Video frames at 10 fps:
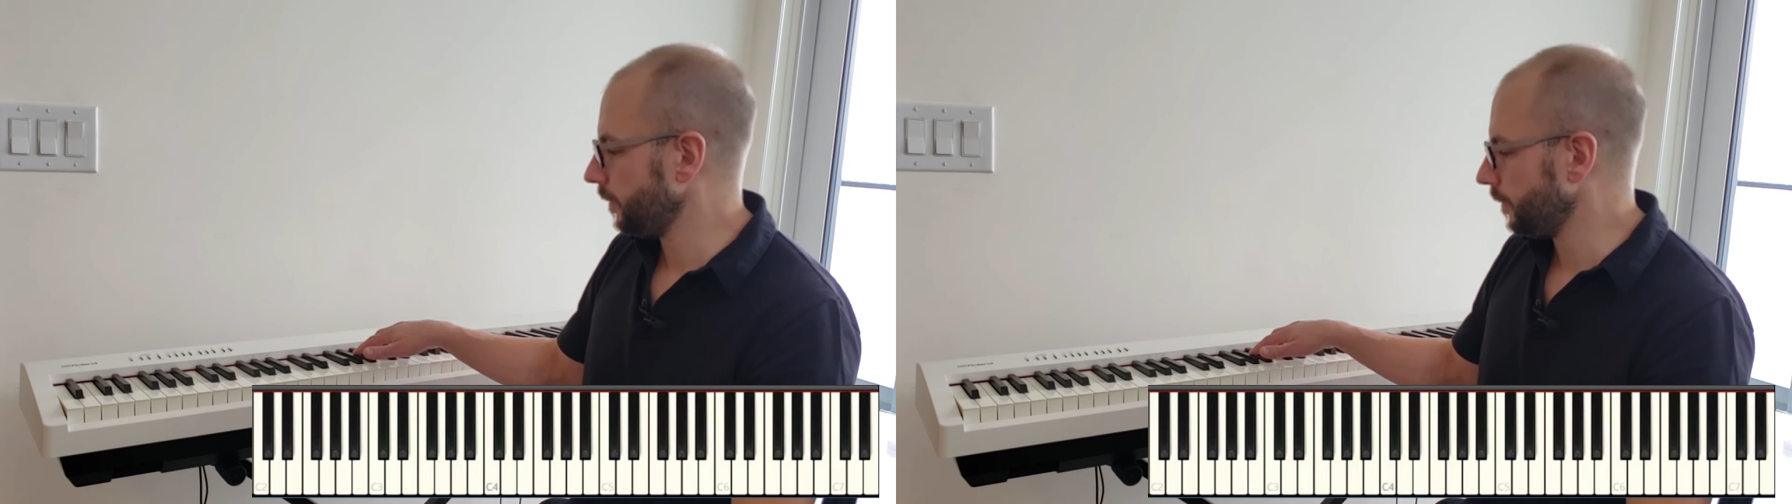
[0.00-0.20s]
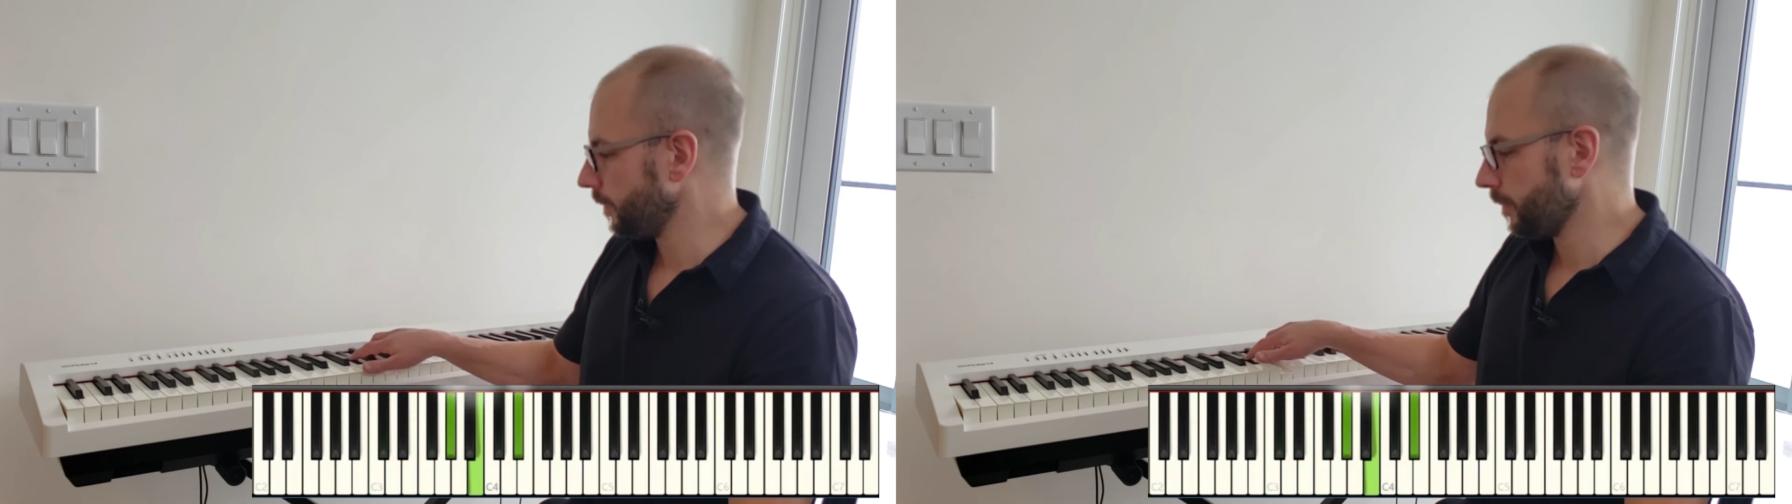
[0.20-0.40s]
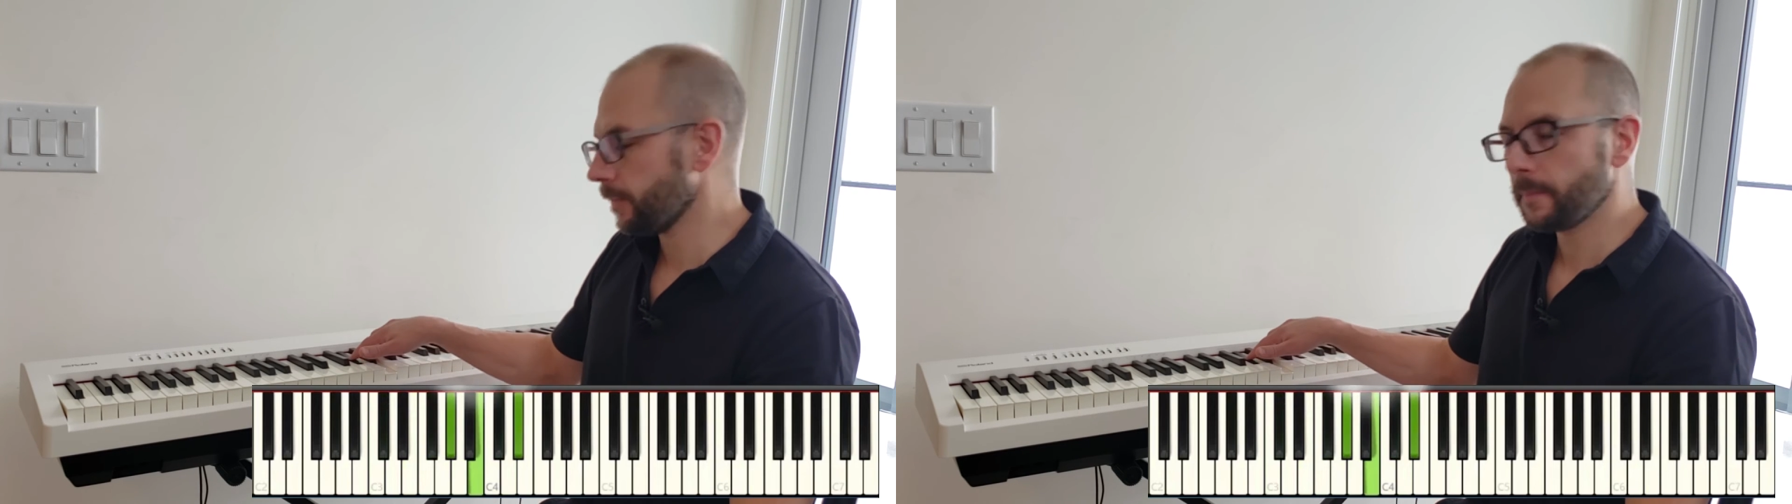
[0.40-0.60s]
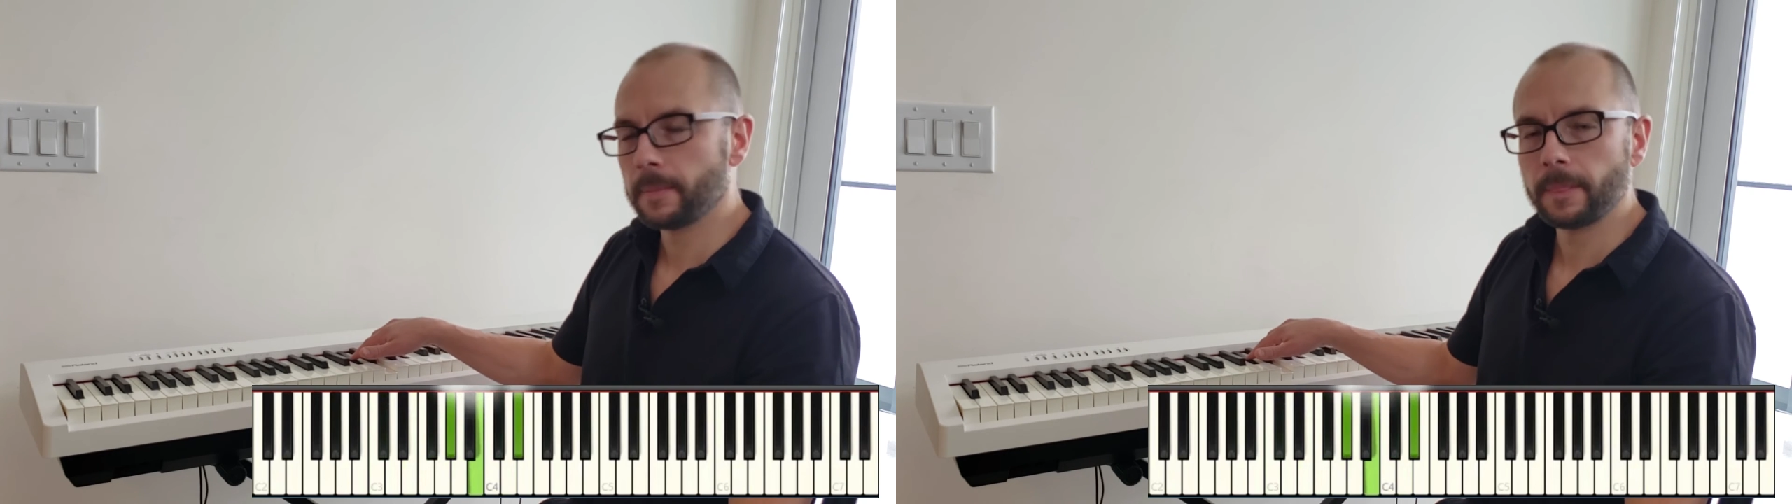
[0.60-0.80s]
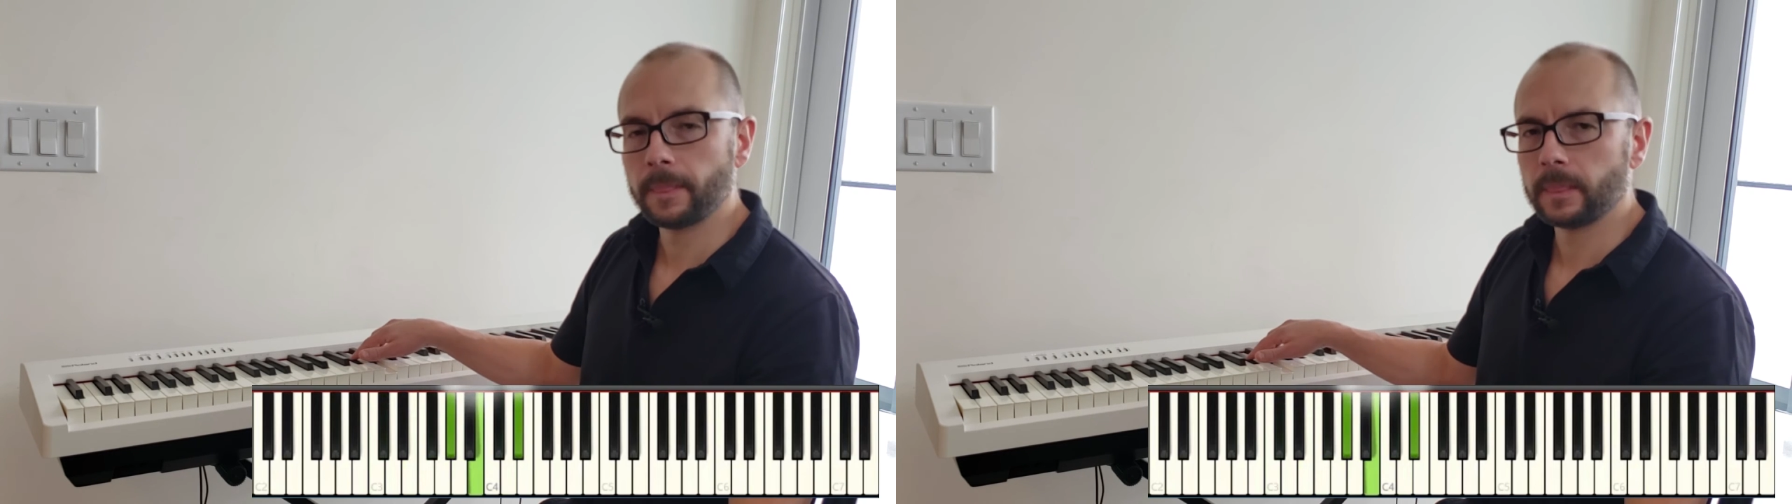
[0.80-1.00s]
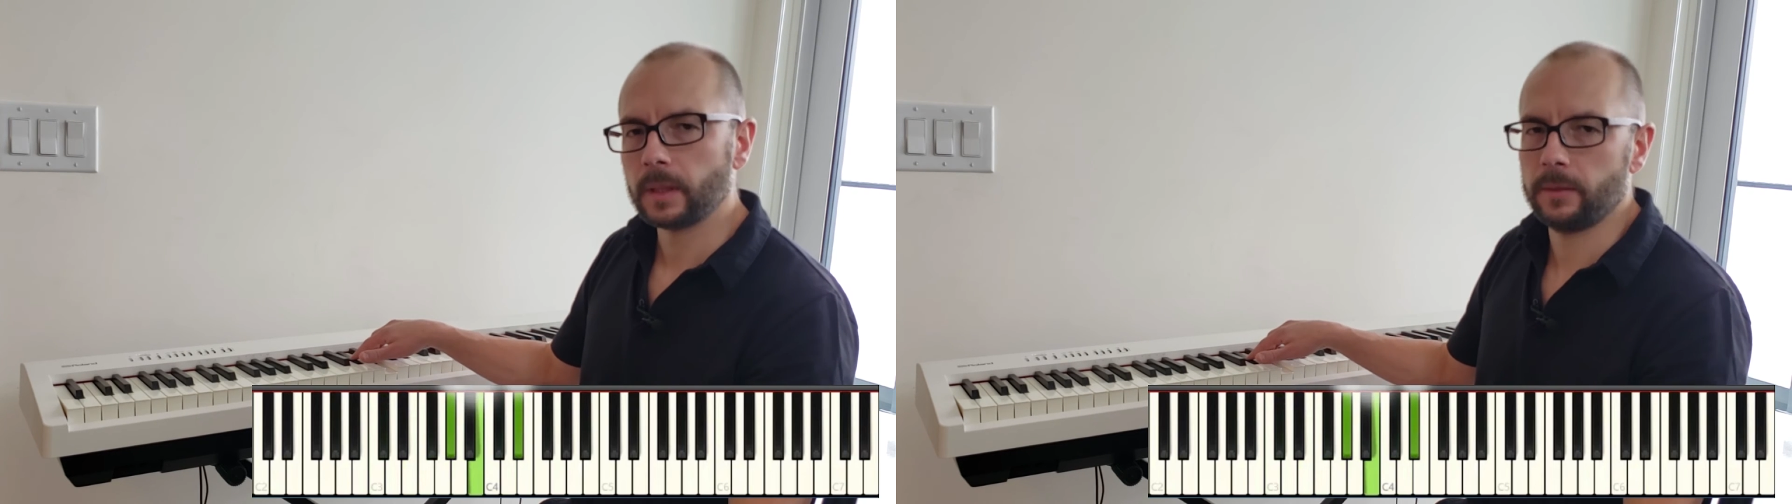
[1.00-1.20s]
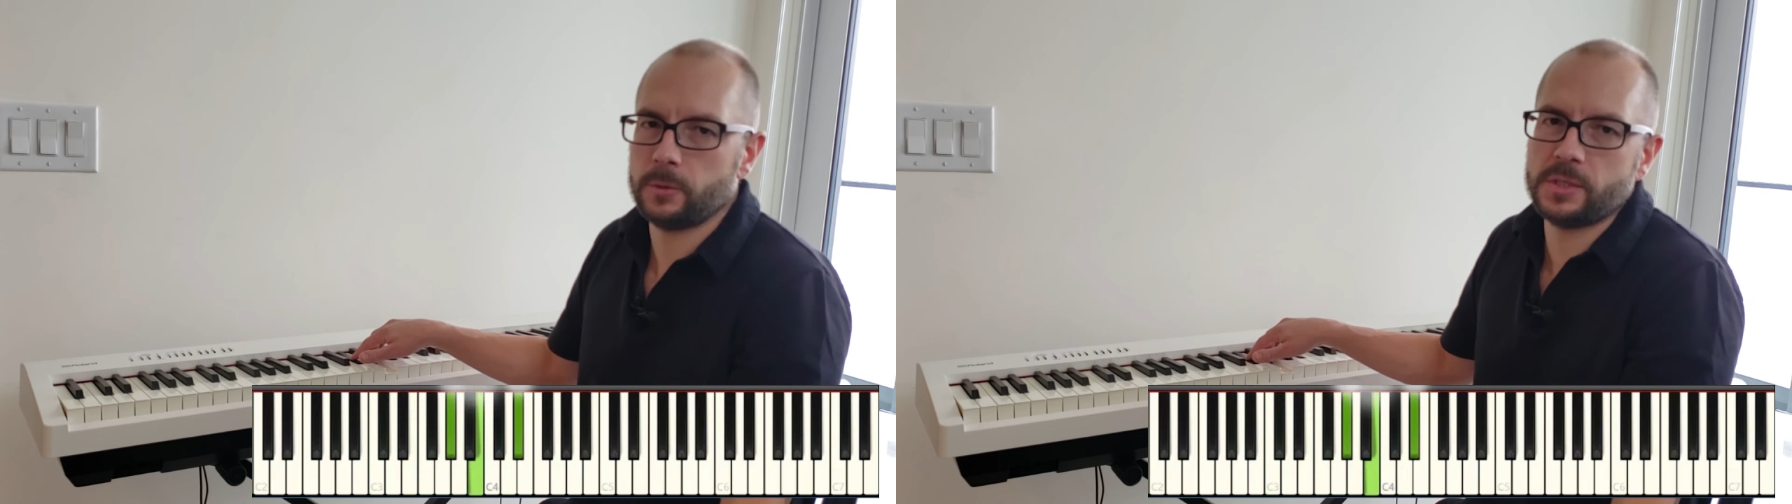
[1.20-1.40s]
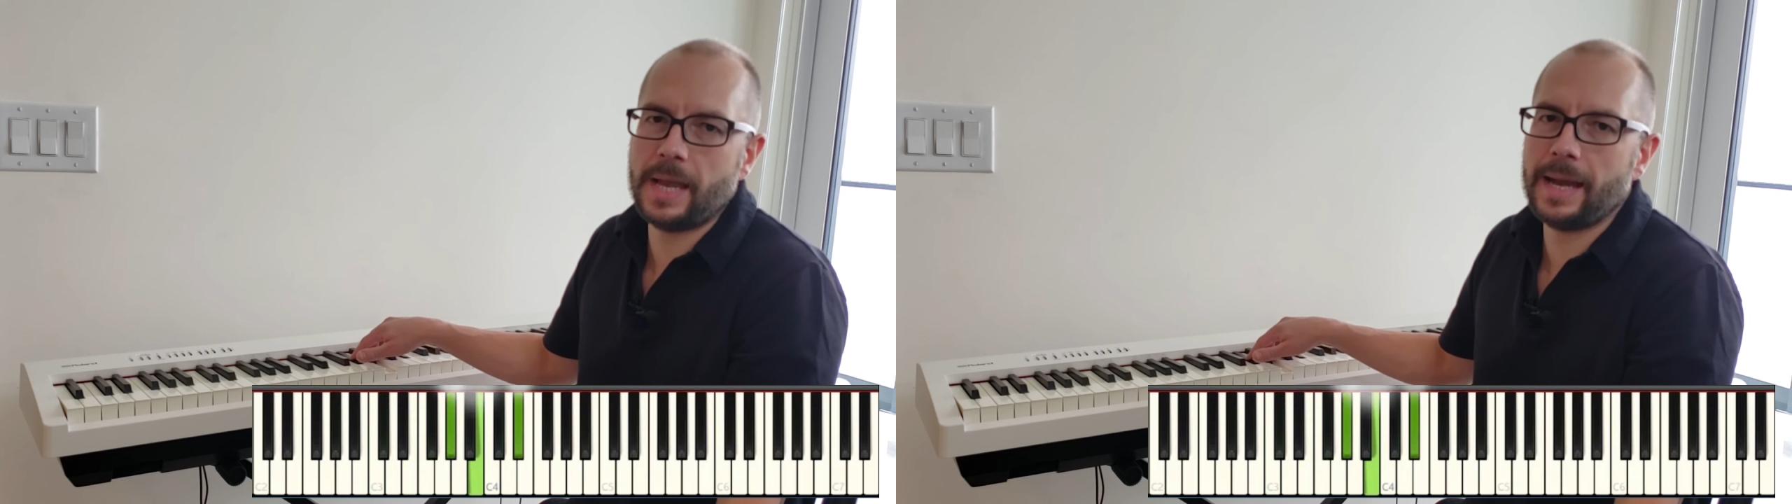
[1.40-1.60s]
they're
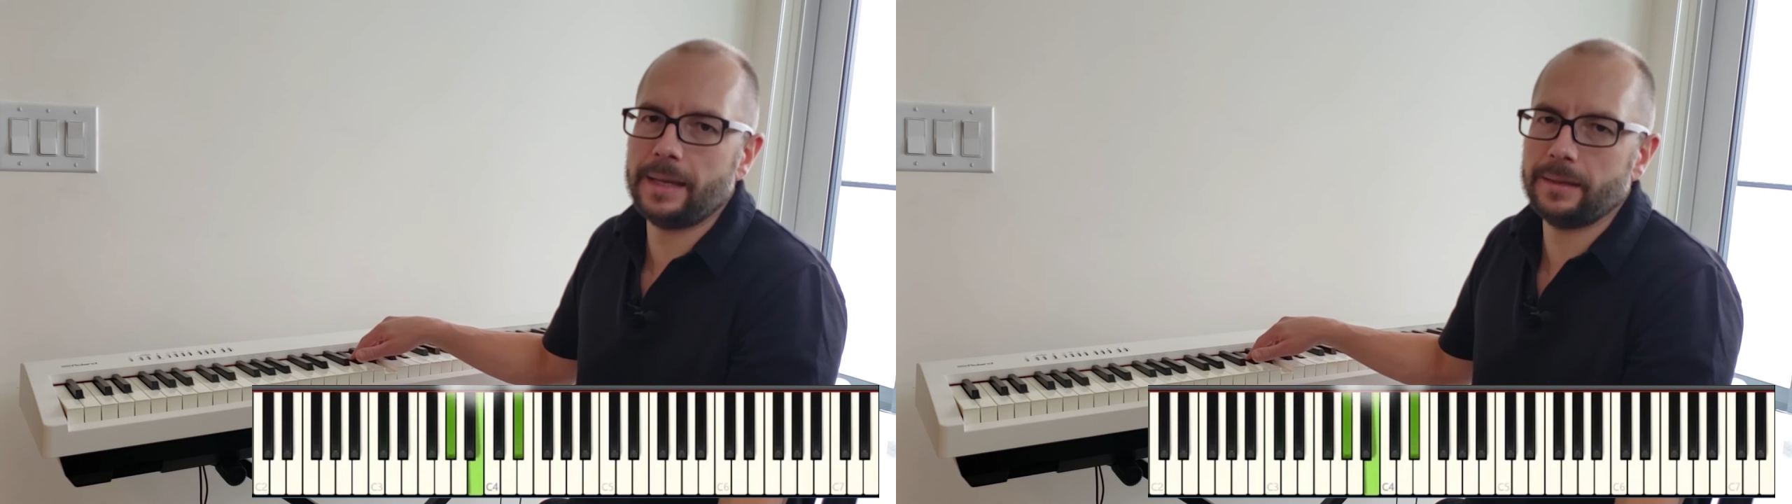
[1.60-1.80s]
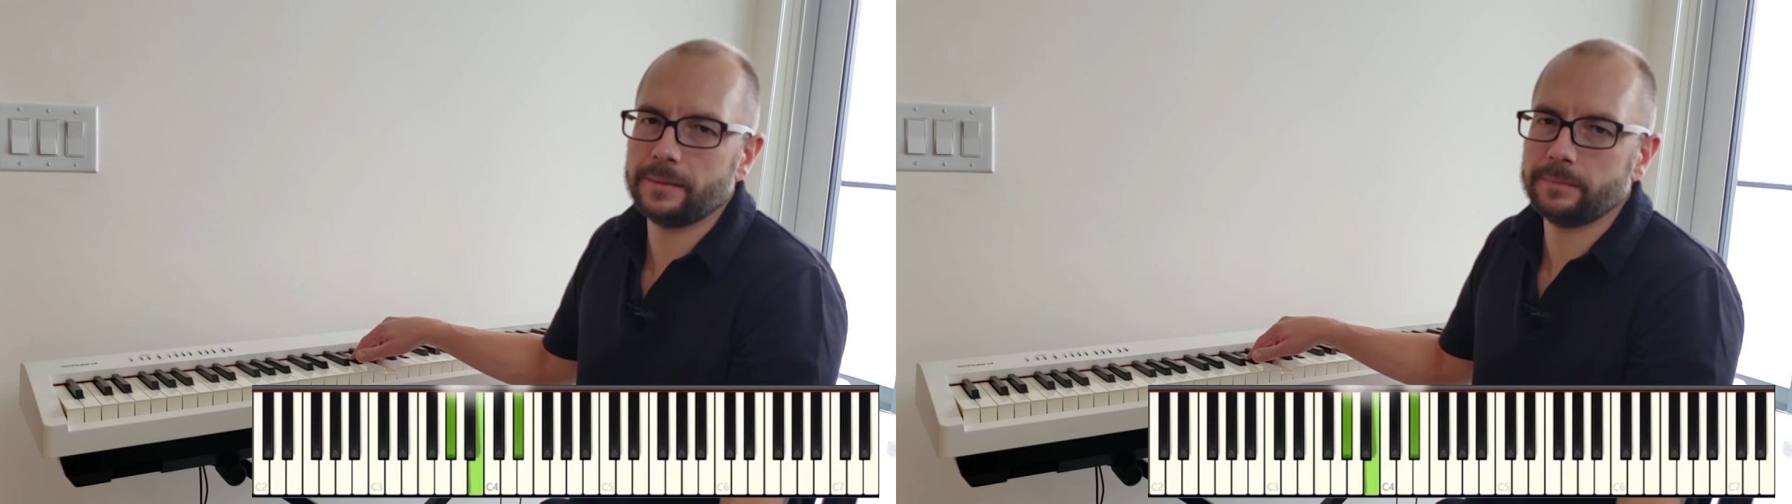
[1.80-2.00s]
sad.